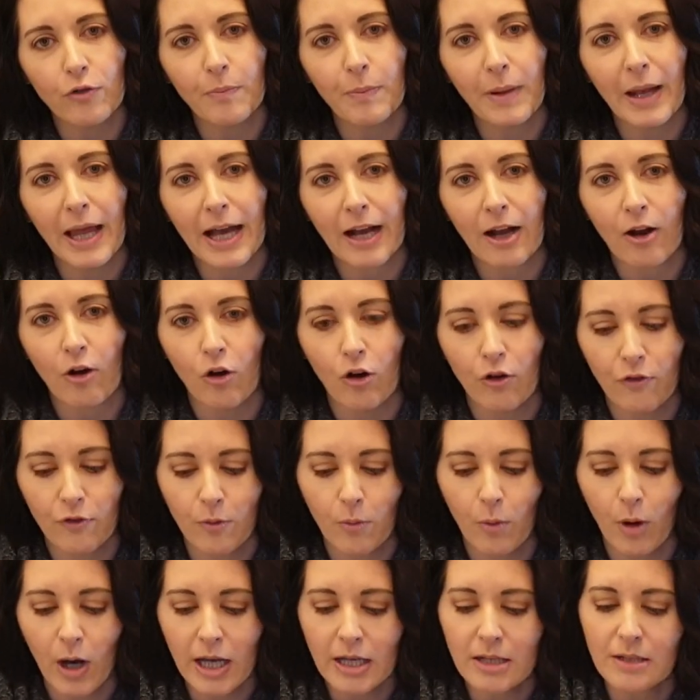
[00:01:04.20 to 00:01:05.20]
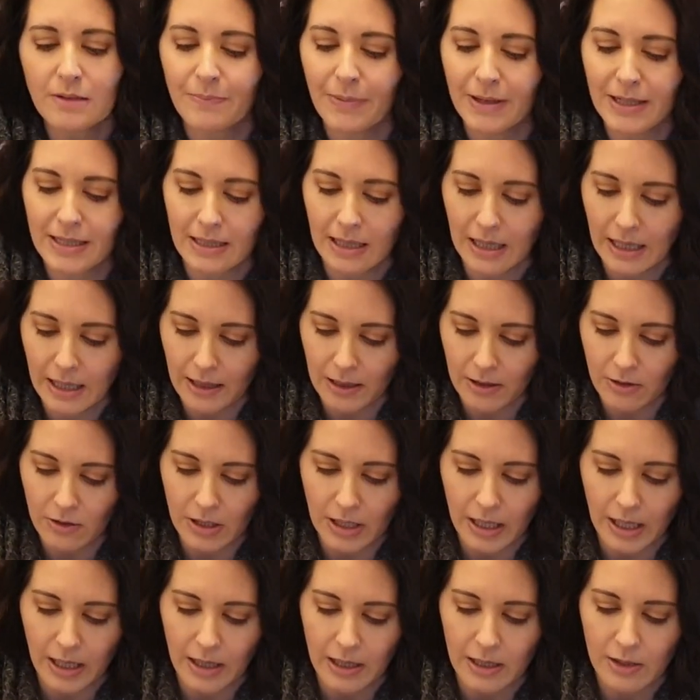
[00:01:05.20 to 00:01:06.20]
black, half white, but I
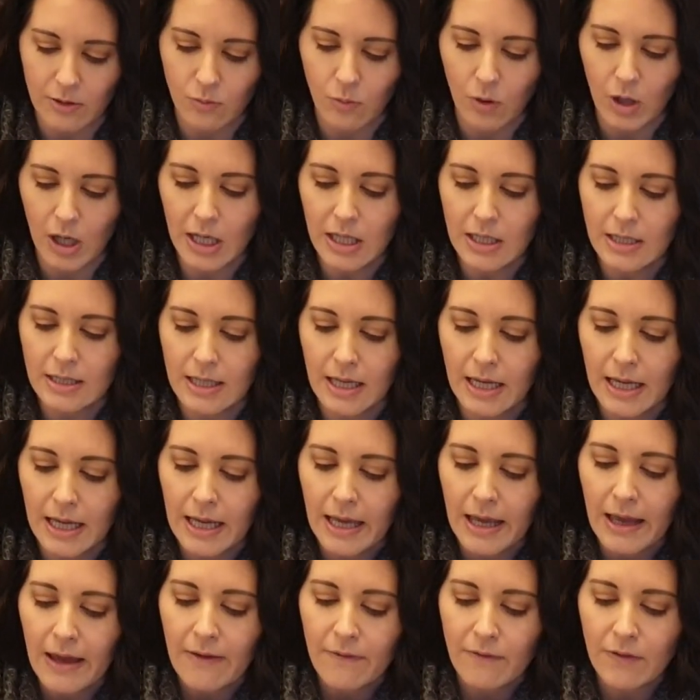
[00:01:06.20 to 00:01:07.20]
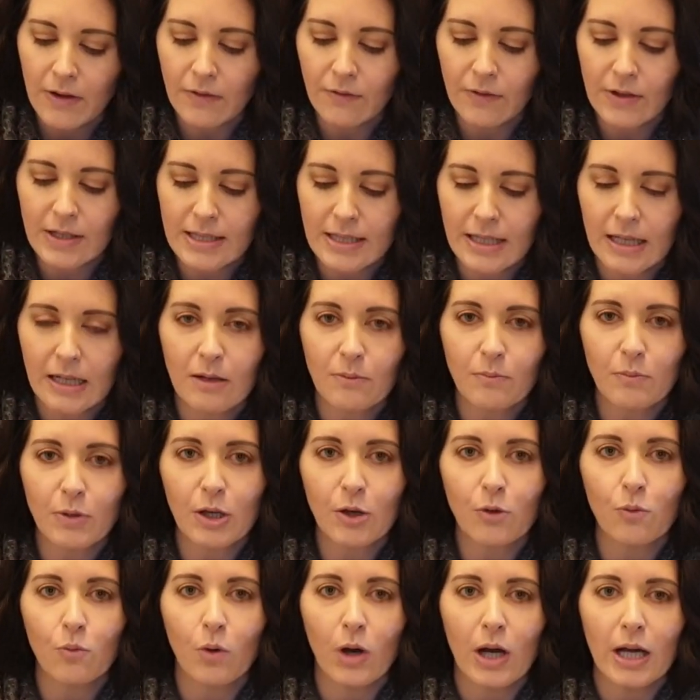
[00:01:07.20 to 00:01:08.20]
only had white. Then there's going to
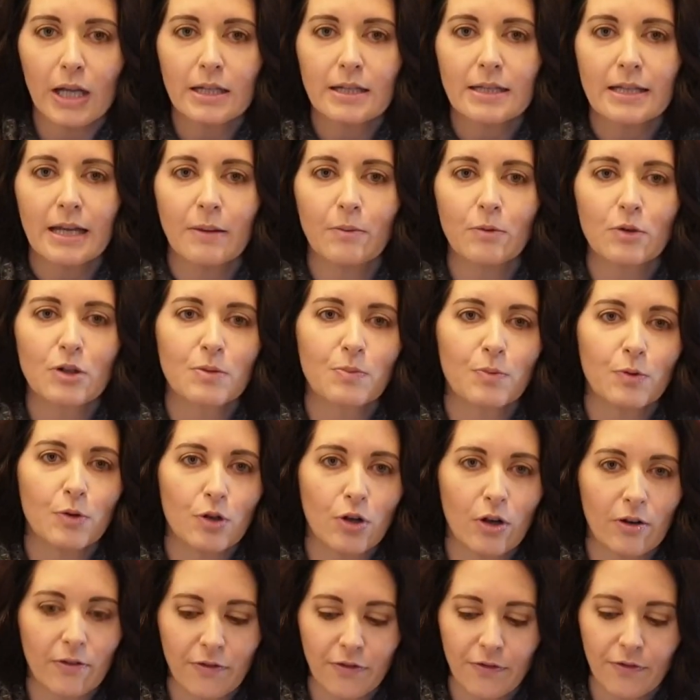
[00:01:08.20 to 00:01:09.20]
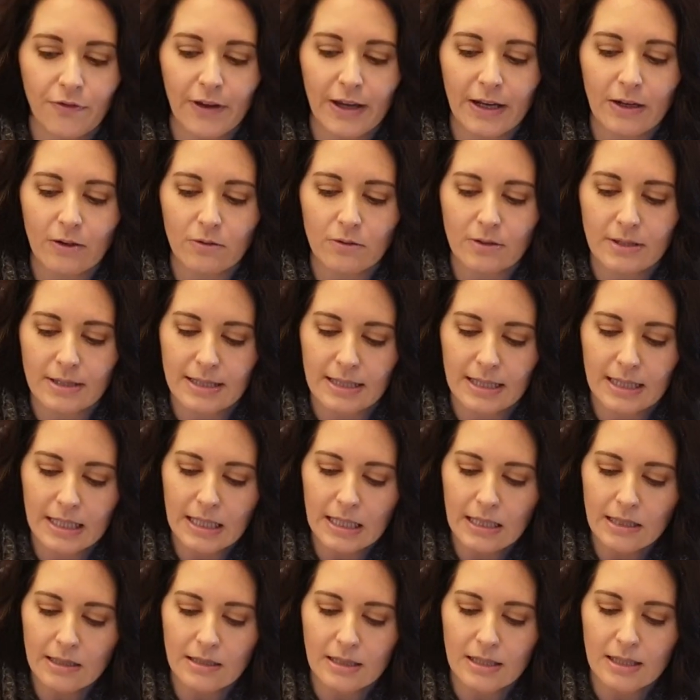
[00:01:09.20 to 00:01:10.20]
be 1 tablespoon of fennel
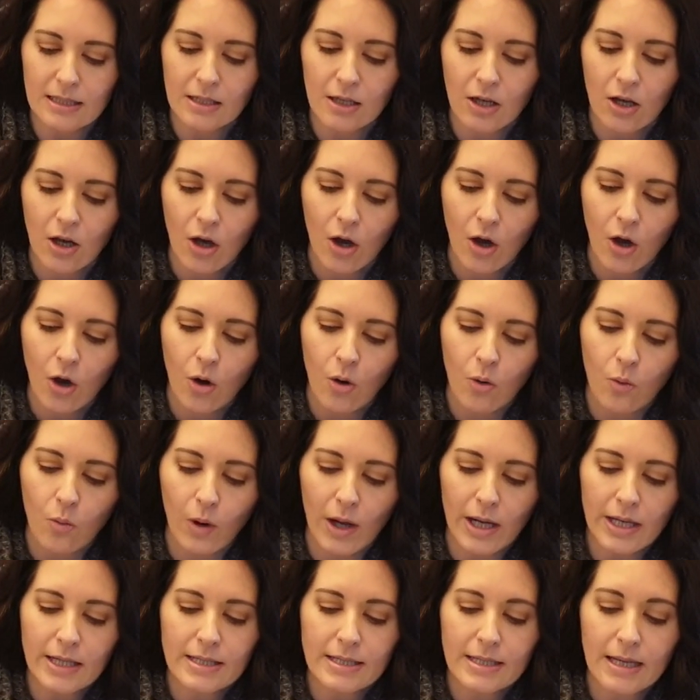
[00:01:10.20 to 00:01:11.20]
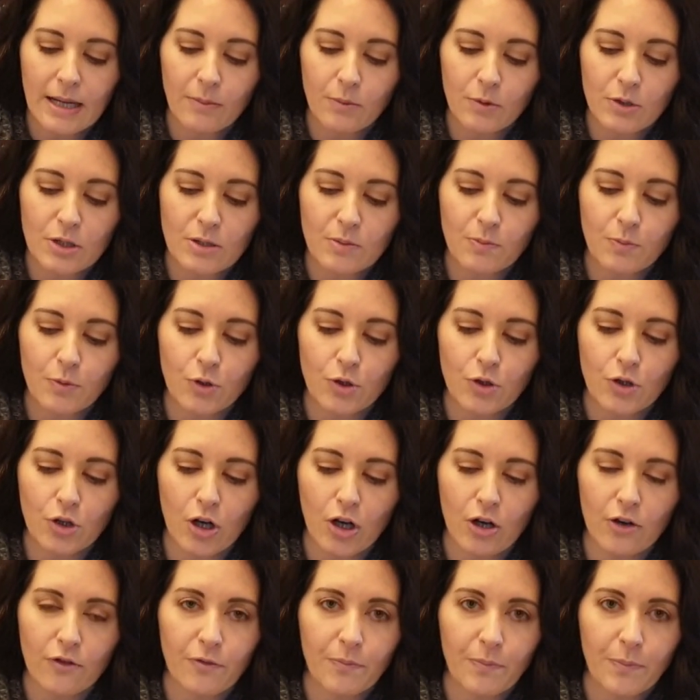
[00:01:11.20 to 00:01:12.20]
seeds, 1 tablespoon
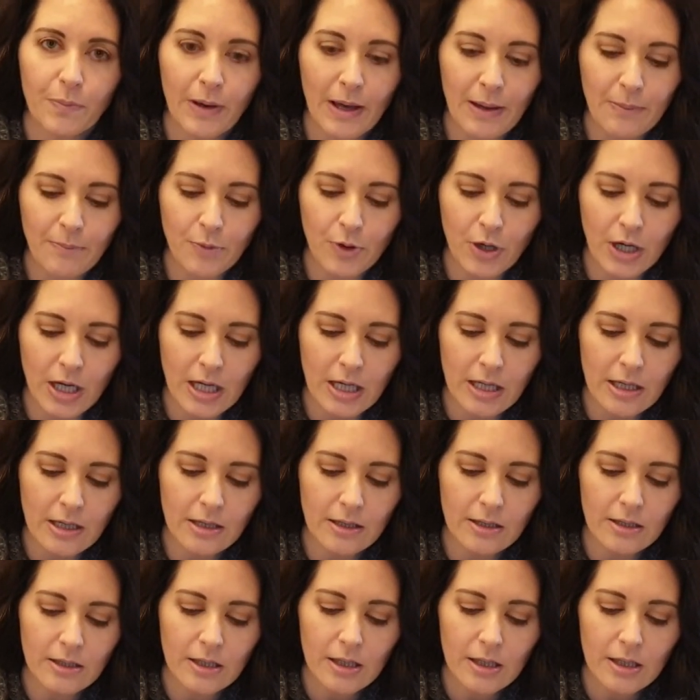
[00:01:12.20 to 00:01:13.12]
of paprika,